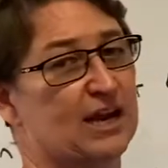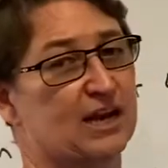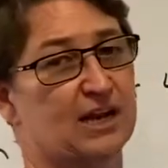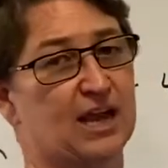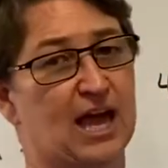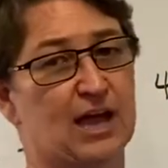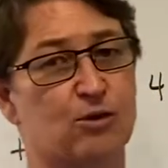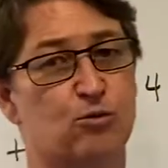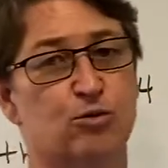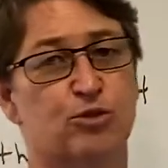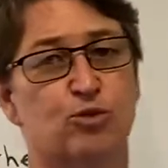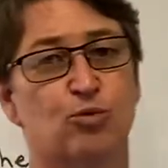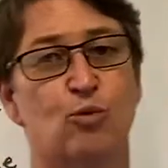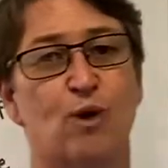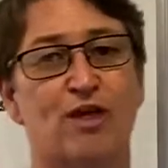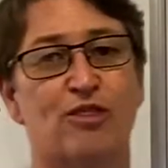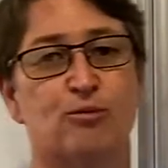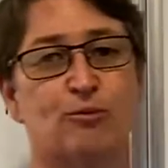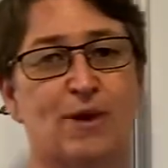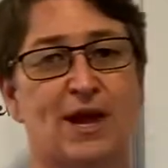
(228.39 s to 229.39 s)
of like when the
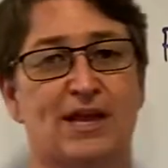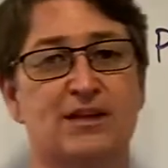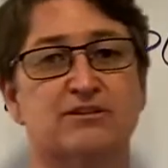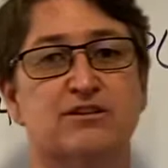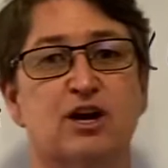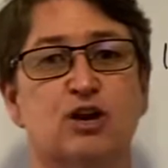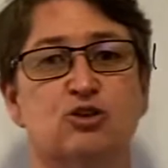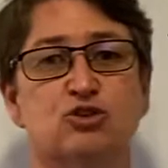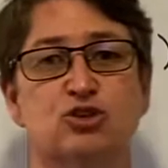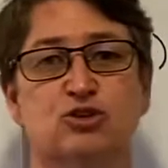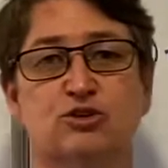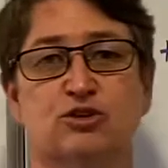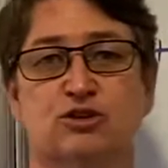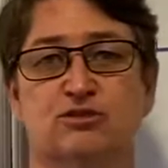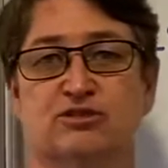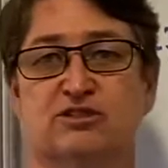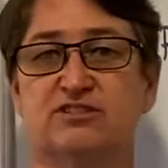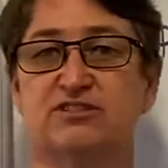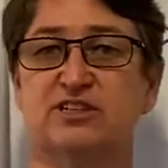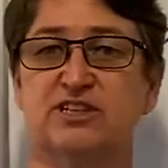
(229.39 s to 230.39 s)
weatherman tells you
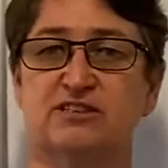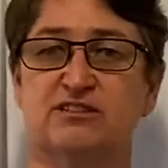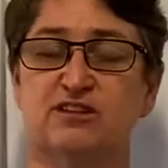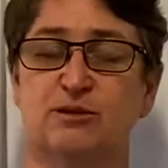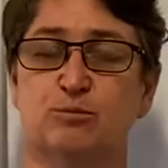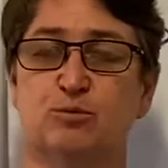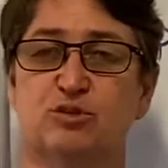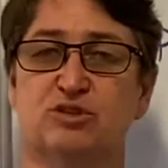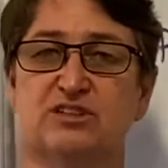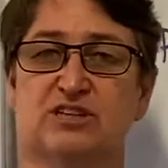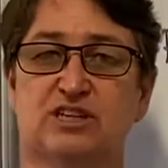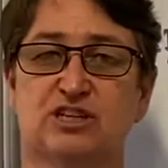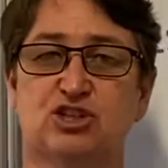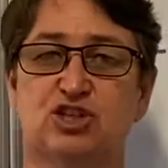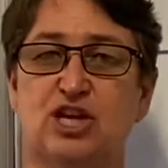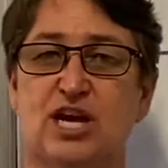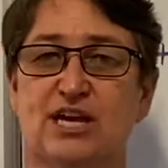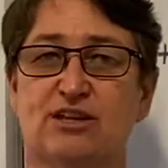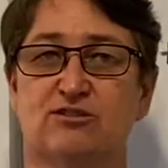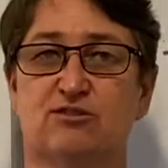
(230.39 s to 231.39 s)
there's a 60%
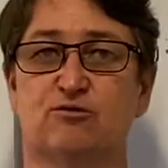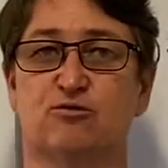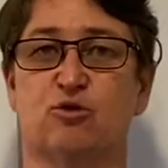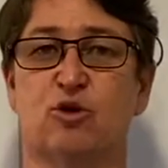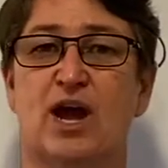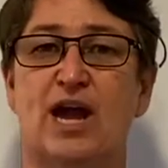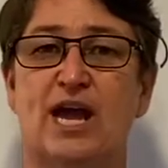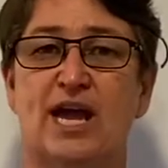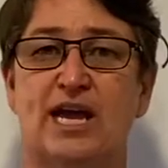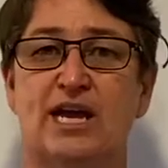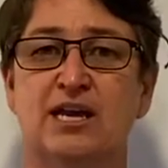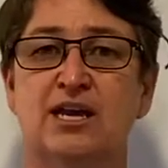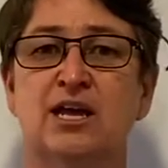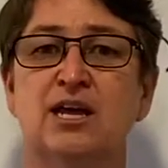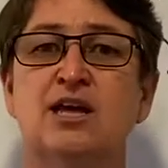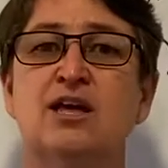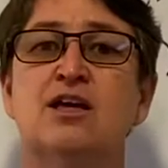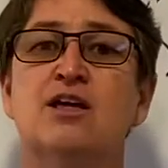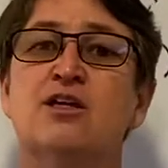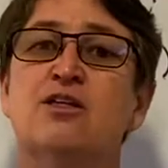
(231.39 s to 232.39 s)
chance of rain,
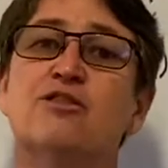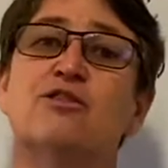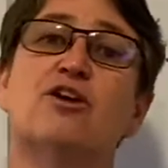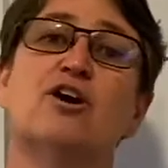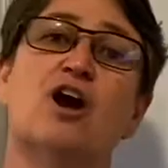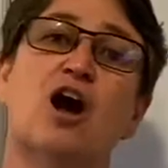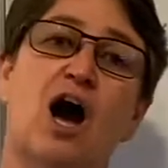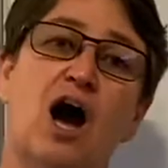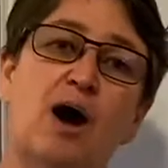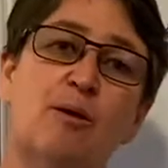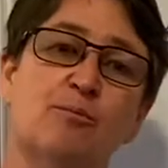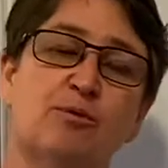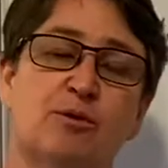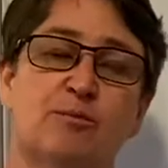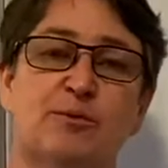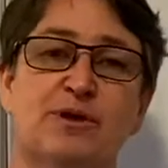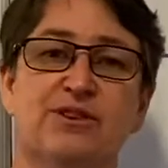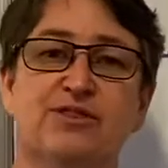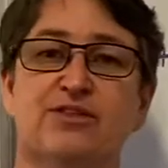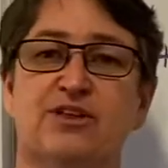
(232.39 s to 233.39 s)
the
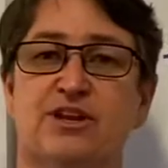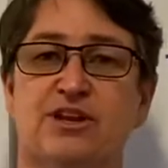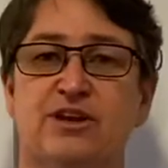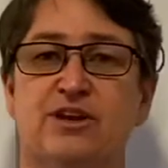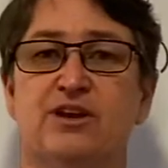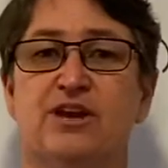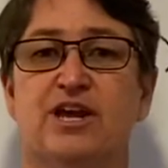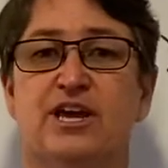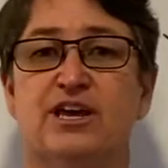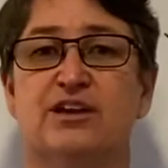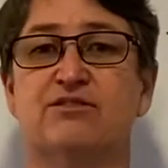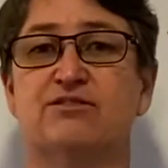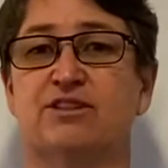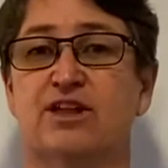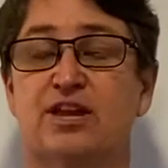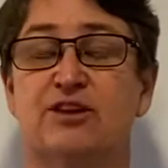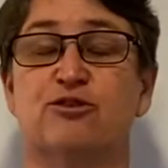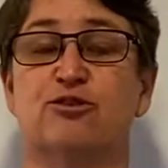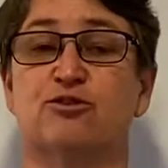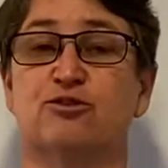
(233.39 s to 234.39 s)
complement then is
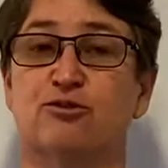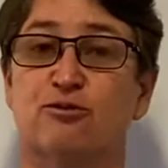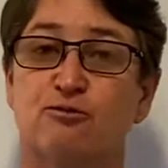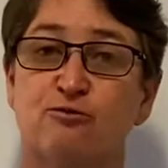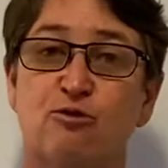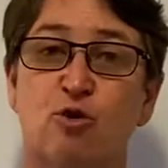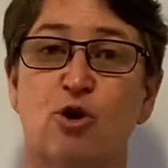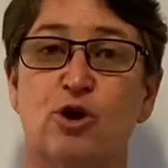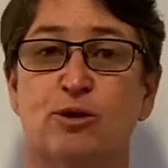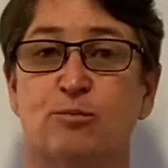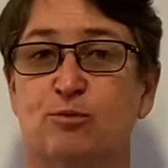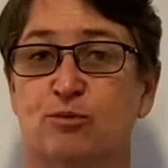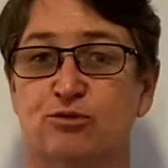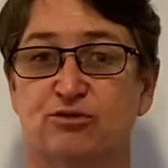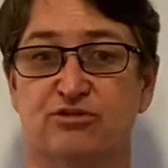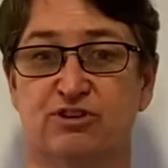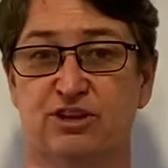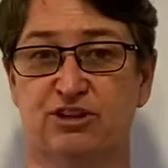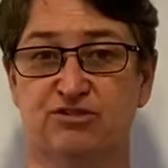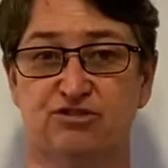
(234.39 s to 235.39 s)
that there's a
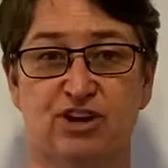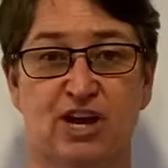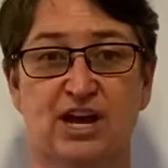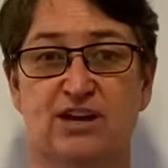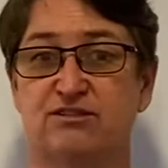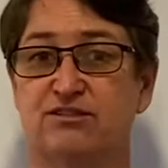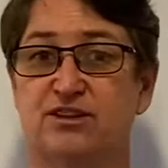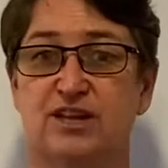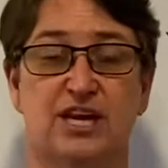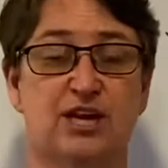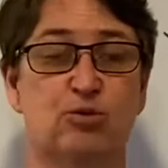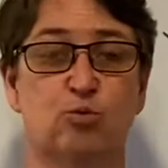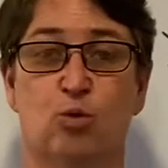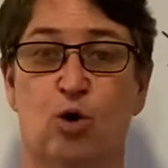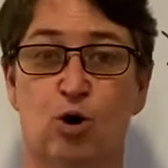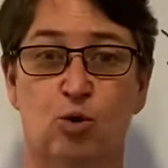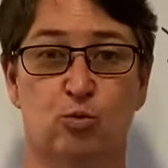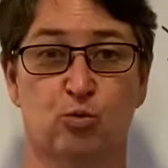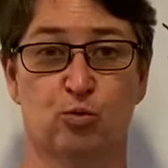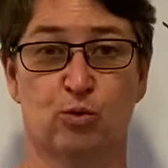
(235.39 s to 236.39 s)
40% chance that it
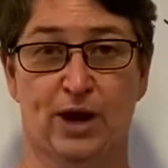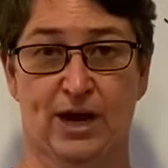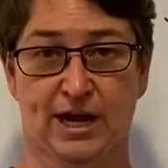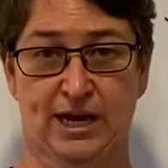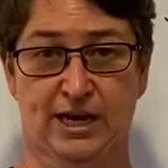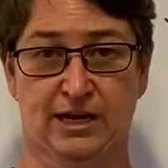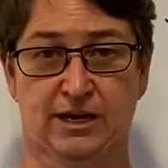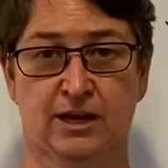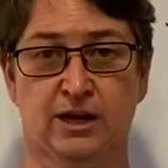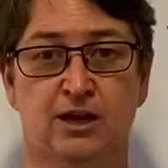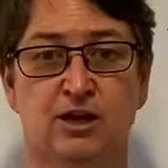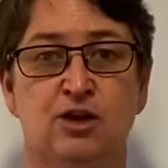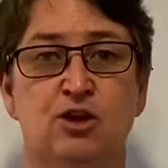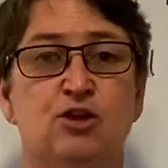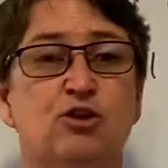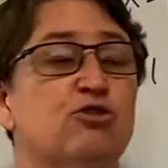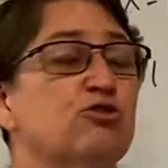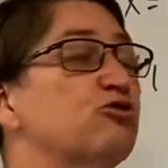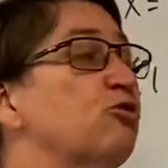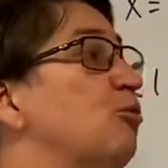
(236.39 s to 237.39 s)
won't rain.
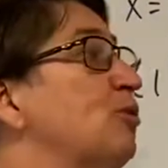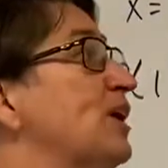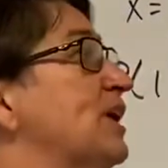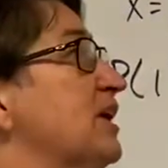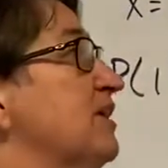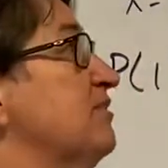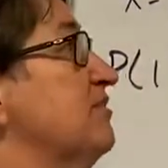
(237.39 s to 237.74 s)
So we can